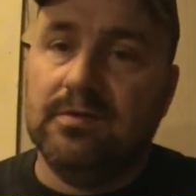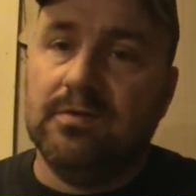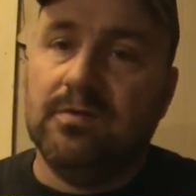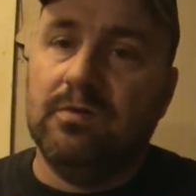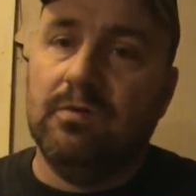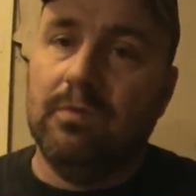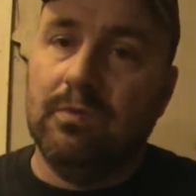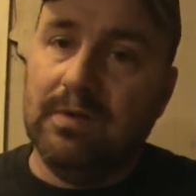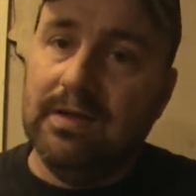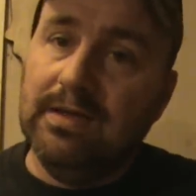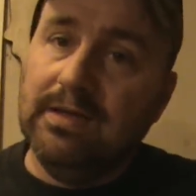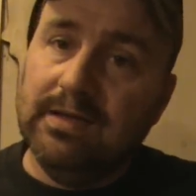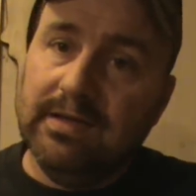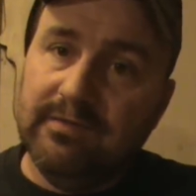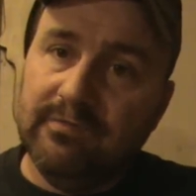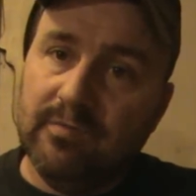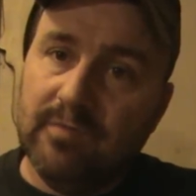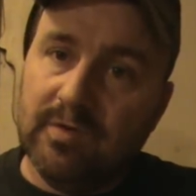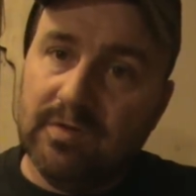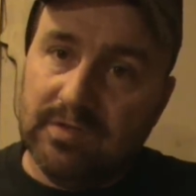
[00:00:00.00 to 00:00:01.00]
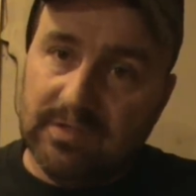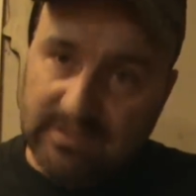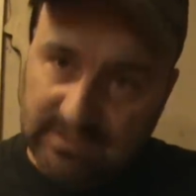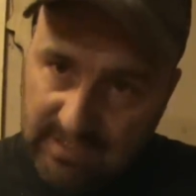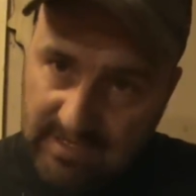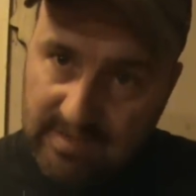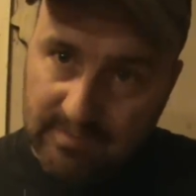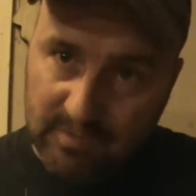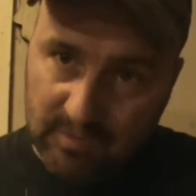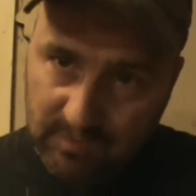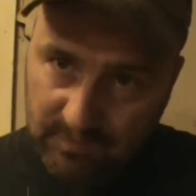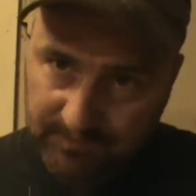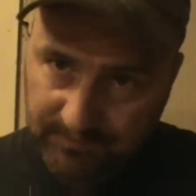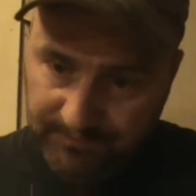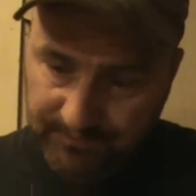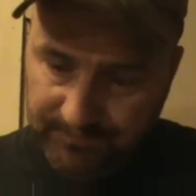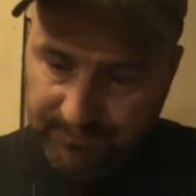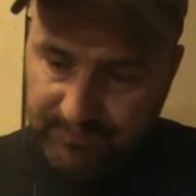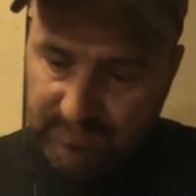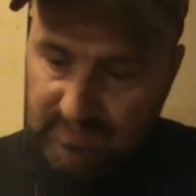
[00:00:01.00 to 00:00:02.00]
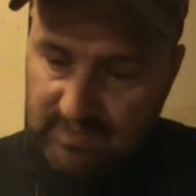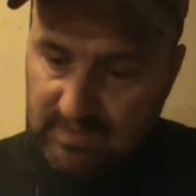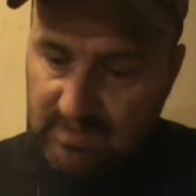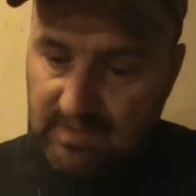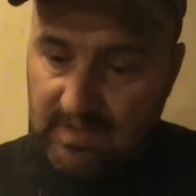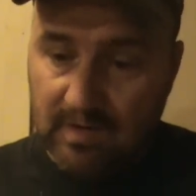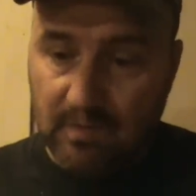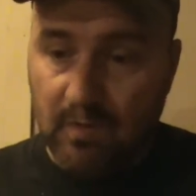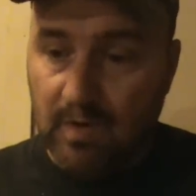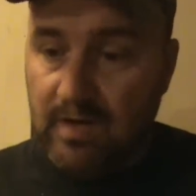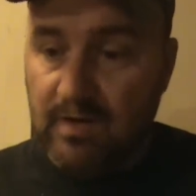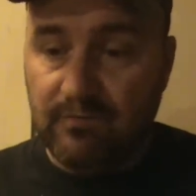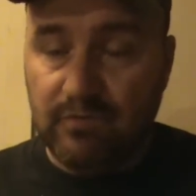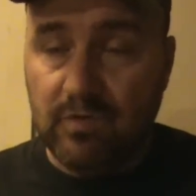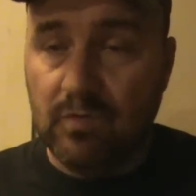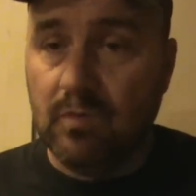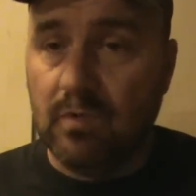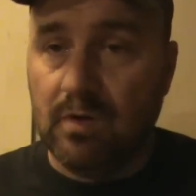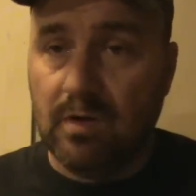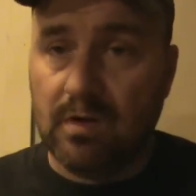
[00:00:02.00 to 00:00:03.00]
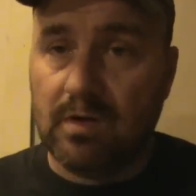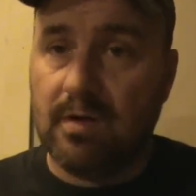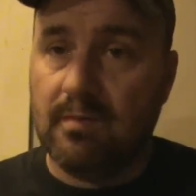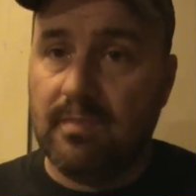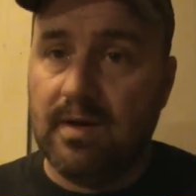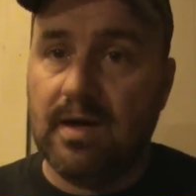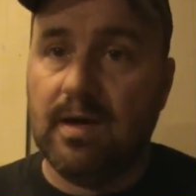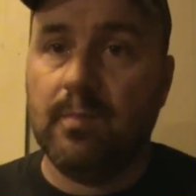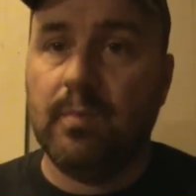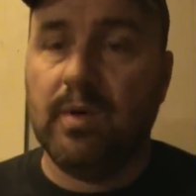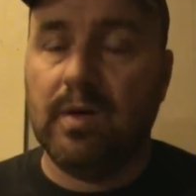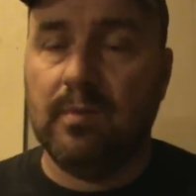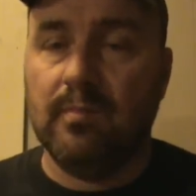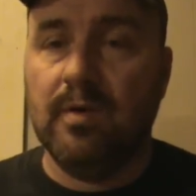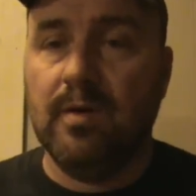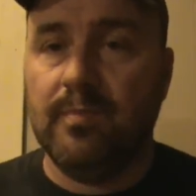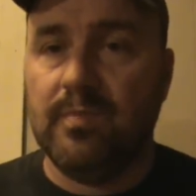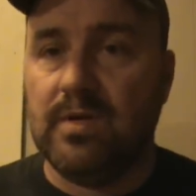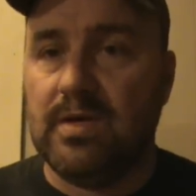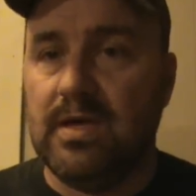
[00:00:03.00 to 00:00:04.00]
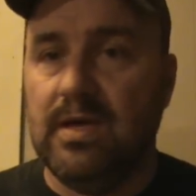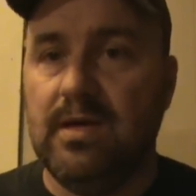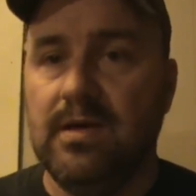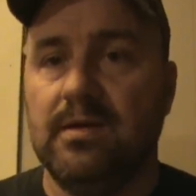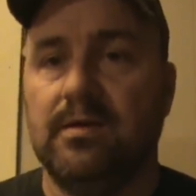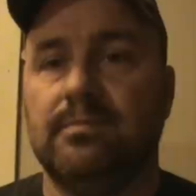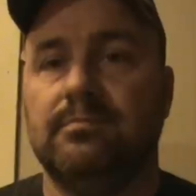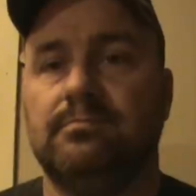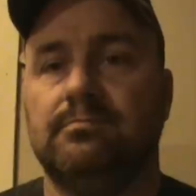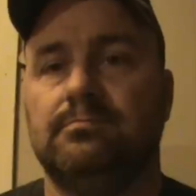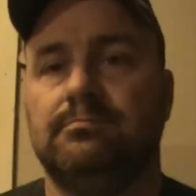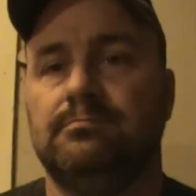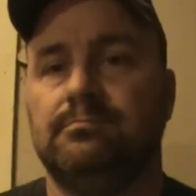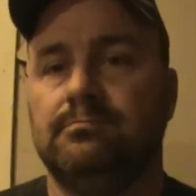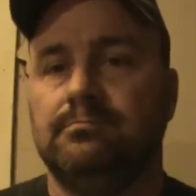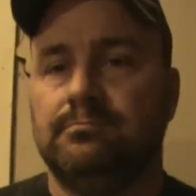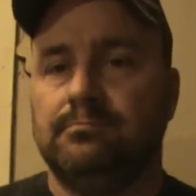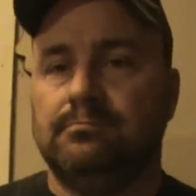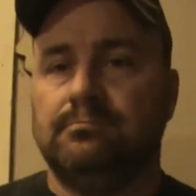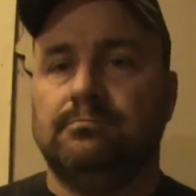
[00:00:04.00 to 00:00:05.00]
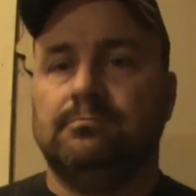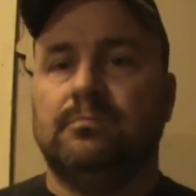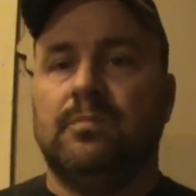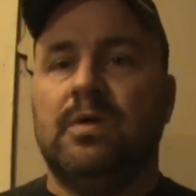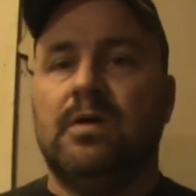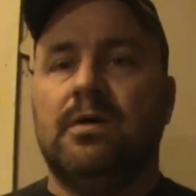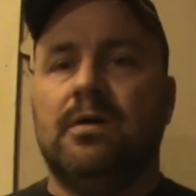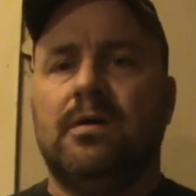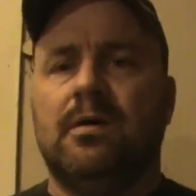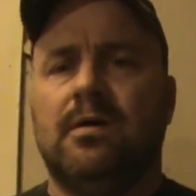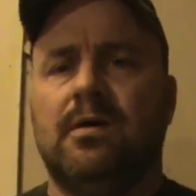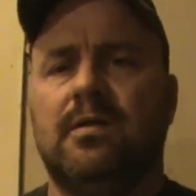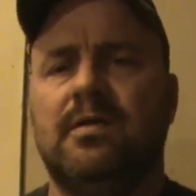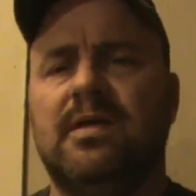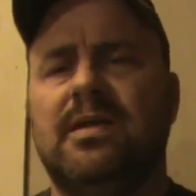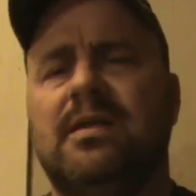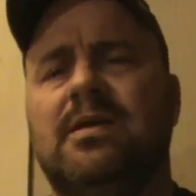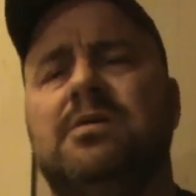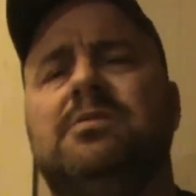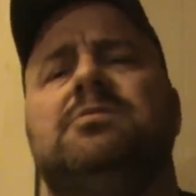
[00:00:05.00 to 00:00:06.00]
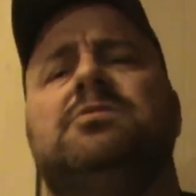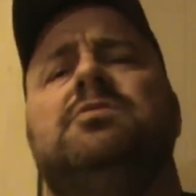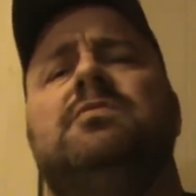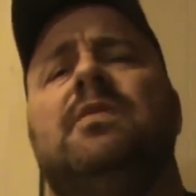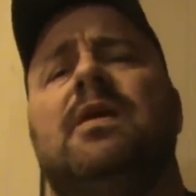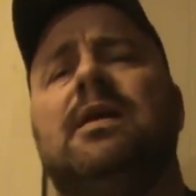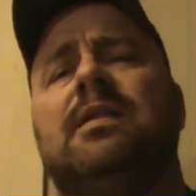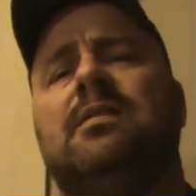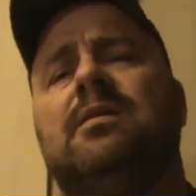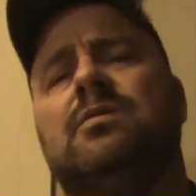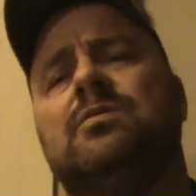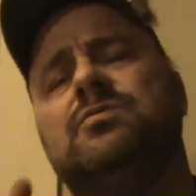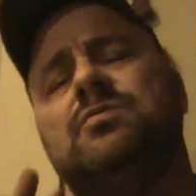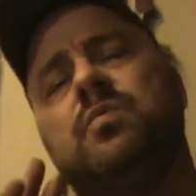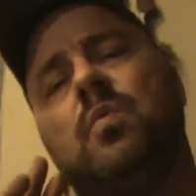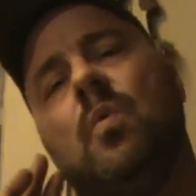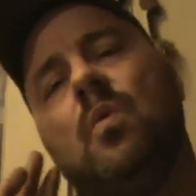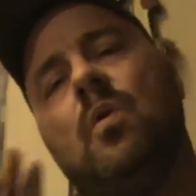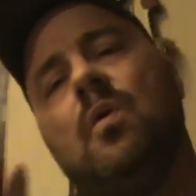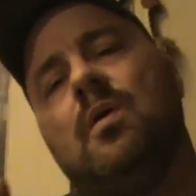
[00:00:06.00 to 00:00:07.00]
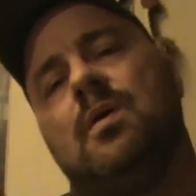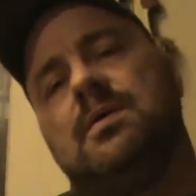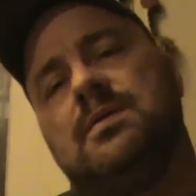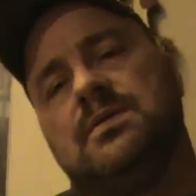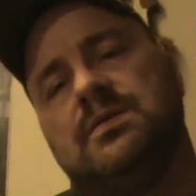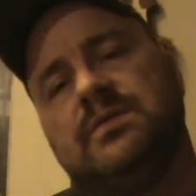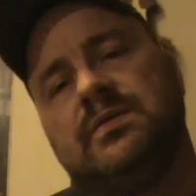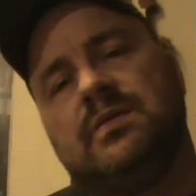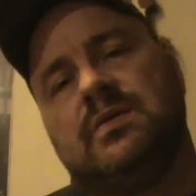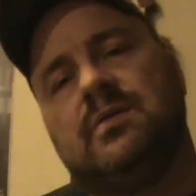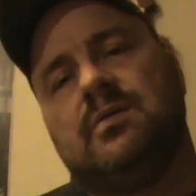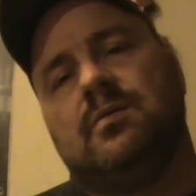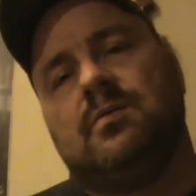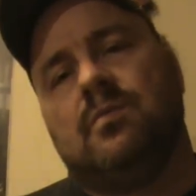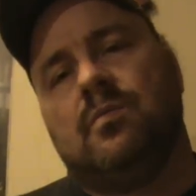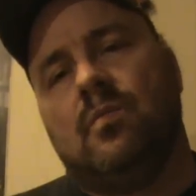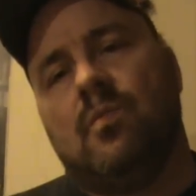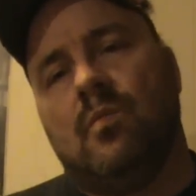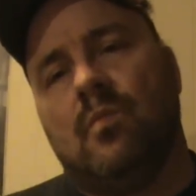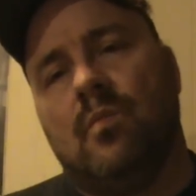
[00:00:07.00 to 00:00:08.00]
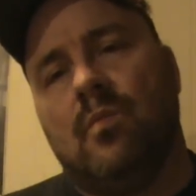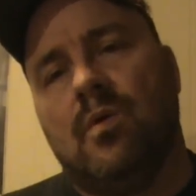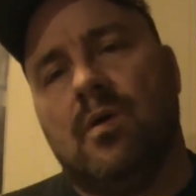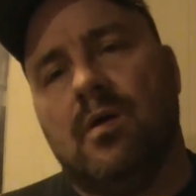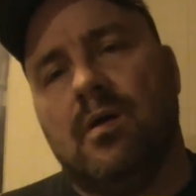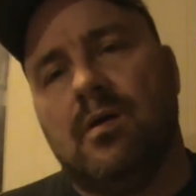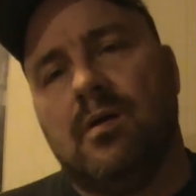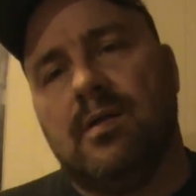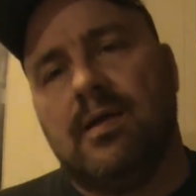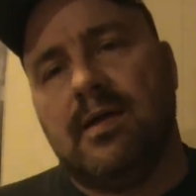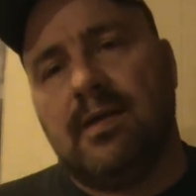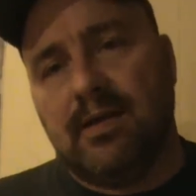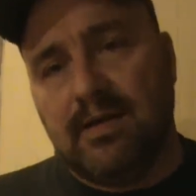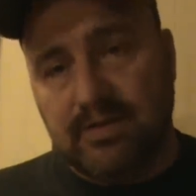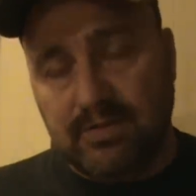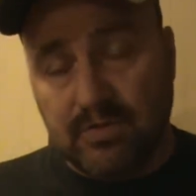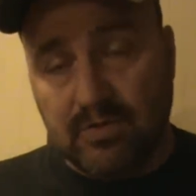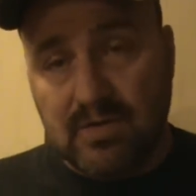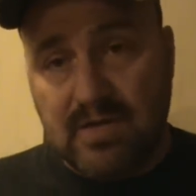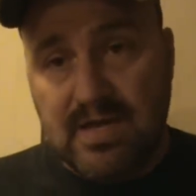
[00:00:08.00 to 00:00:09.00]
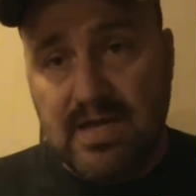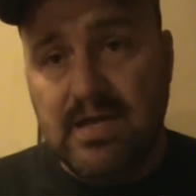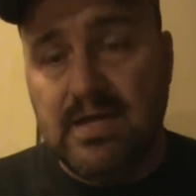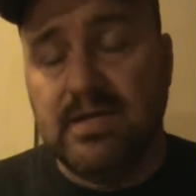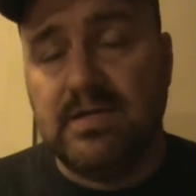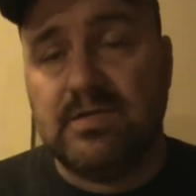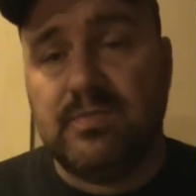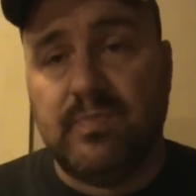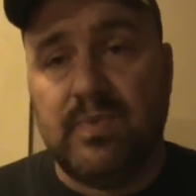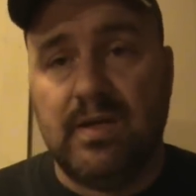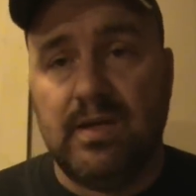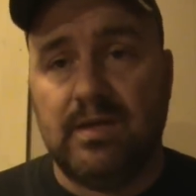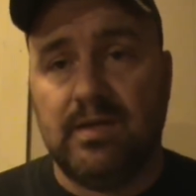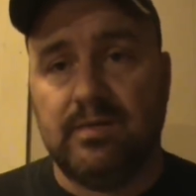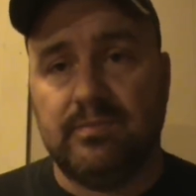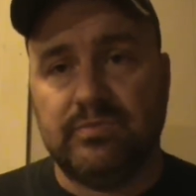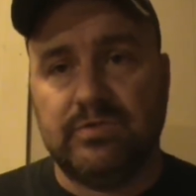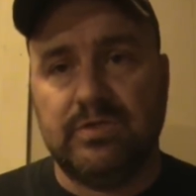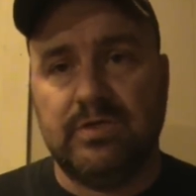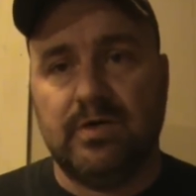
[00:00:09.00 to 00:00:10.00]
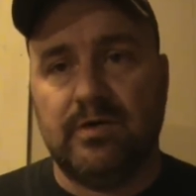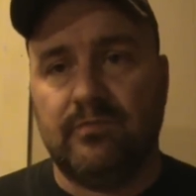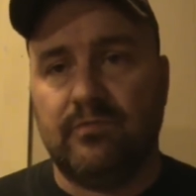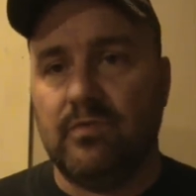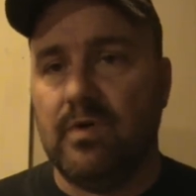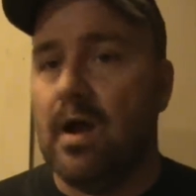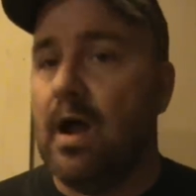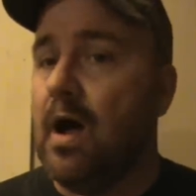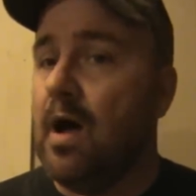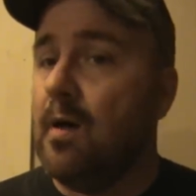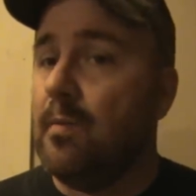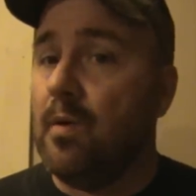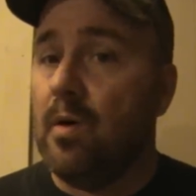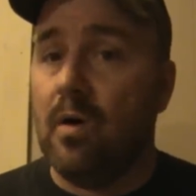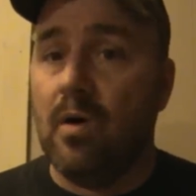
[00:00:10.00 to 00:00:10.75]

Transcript: Well, we leave them on the table. That way, if you want to come by and pick them up, you can. And then there, you got those ones where they let their kids pick up stuff. And I'm